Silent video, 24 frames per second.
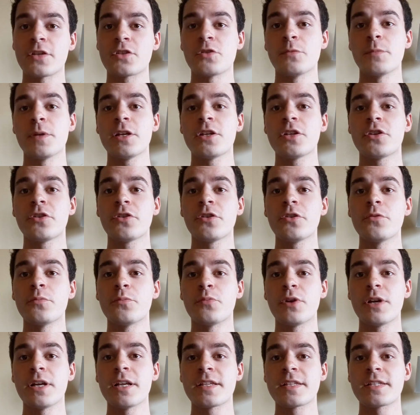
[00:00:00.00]
Make sure you
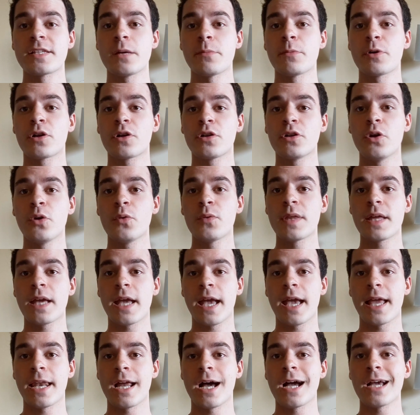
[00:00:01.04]
bring summer clothing
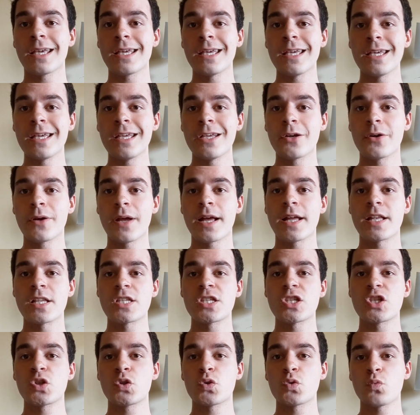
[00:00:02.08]
and hiking gear and
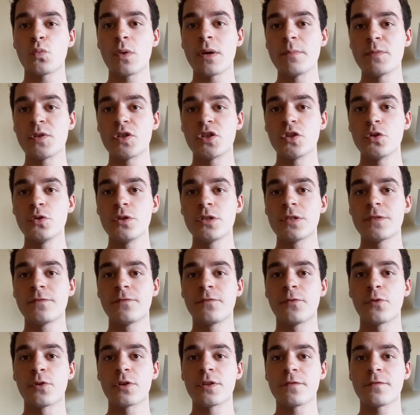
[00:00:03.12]
swimsuits
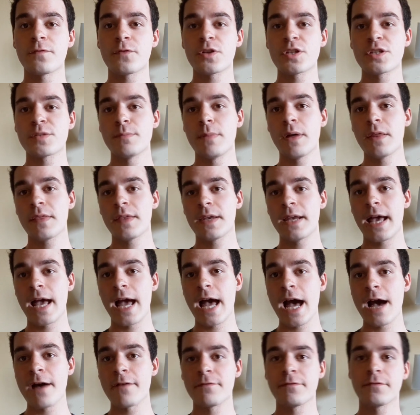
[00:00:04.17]
for the first month and a
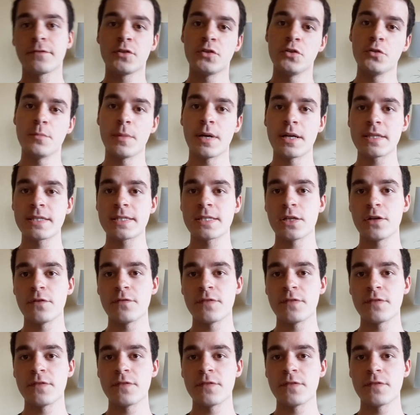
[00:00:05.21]
half, two months of the